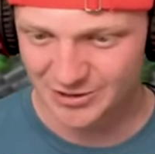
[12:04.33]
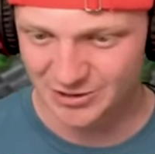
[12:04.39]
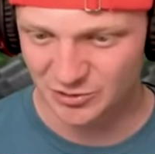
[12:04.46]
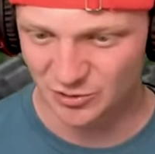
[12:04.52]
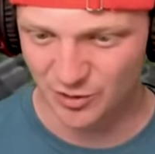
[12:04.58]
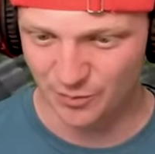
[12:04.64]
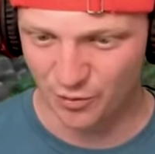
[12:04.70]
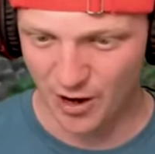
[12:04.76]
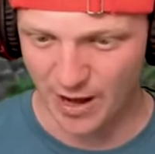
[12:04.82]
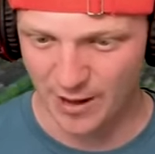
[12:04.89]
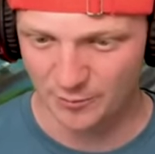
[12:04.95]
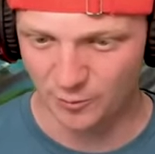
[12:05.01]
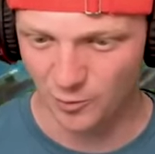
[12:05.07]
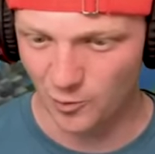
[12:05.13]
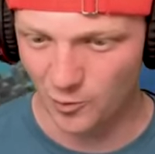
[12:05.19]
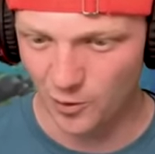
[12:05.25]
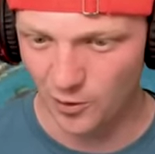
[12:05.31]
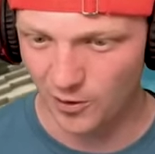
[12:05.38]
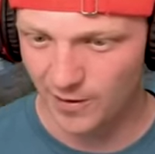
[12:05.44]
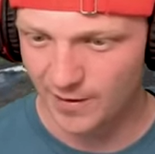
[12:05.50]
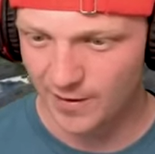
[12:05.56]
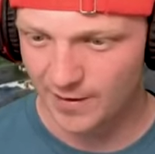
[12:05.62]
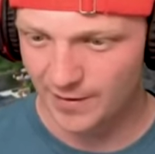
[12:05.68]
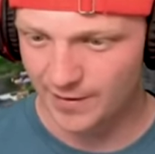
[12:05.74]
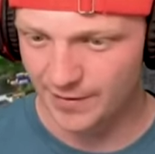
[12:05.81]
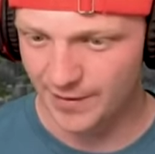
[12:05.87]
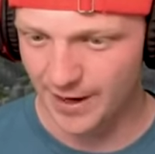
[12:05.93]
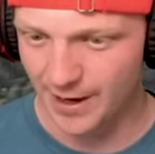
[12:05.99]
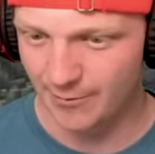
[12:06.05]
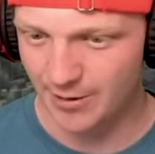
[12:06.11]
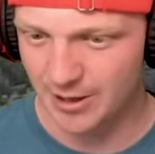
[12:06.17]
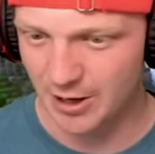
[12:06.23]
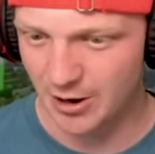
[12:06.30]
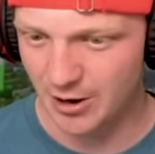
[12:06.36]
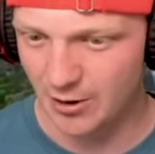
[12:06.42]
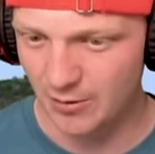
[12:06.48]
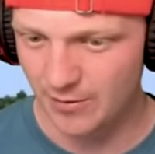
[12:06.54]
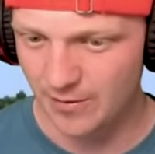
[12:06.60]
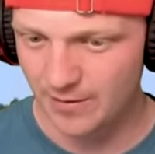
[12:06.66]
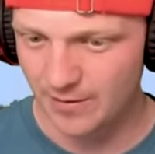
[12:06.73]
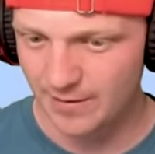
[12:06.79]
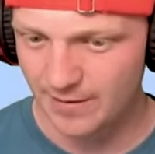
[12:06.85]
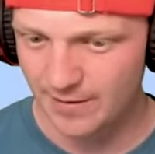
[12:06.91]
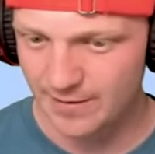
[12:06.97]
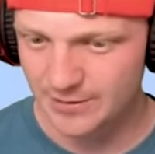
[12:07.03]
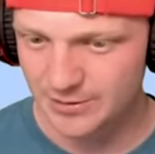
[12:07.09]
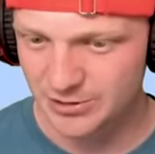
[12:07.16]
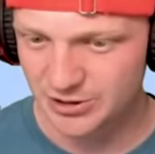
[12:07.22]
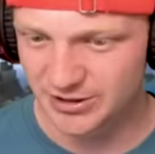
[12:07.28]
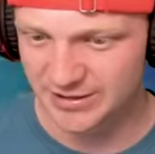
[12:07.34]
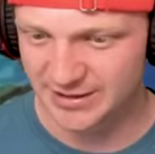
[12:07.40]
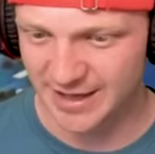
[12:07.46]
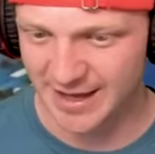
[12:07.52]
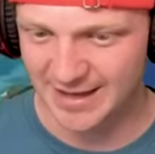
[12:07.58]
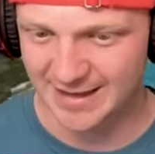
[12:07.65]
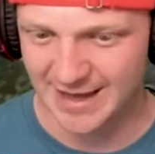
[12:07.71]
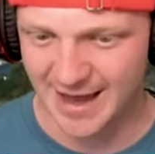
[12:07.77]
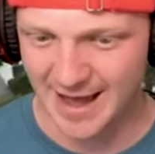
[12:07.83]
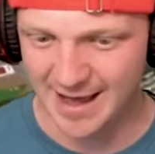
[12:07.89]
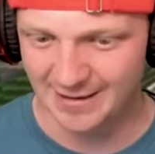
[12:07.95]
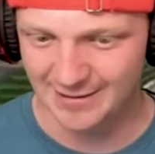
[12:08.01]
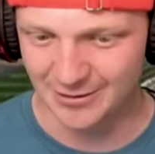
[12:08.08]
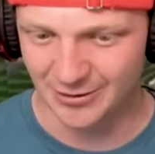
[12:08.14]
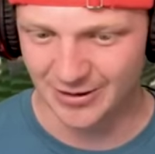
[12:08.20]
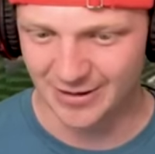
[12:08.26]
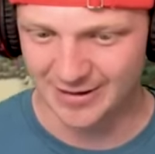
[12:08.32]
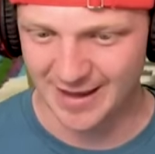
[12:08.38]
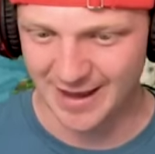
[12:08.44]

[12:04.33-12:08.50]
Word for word: to the brown wool. There we go. Just like that. Look at